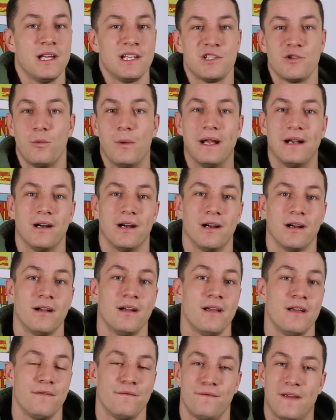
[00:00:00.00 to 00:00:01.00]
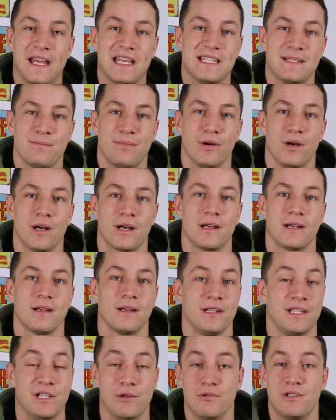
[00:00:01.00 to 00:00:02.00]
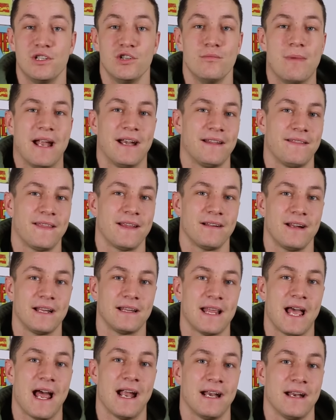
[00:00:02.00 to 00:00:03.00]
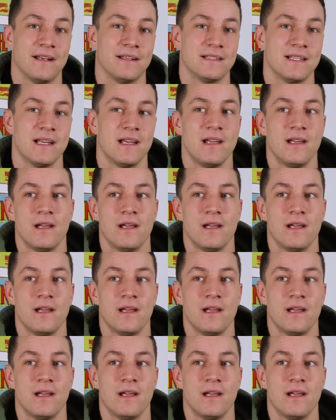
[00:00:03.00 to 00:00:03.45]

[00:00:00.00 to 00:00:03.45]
Twitter, Facebook, YouTube, anything like that. And